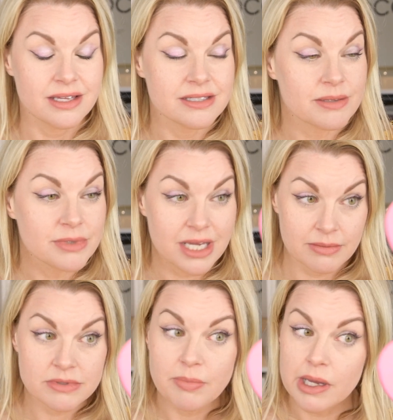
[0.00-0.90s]

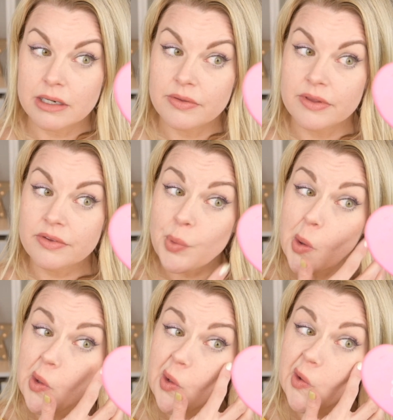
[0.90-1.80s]
sometimes, but this
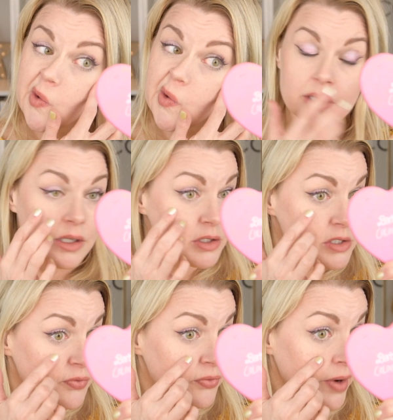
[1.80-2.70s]
one just
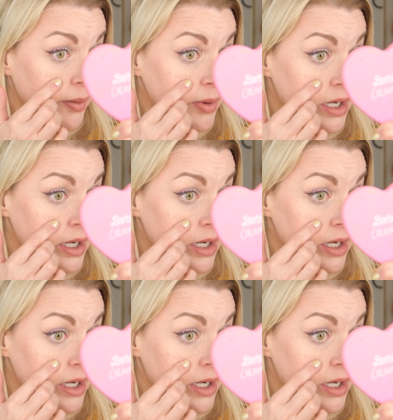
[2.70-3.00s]
looks very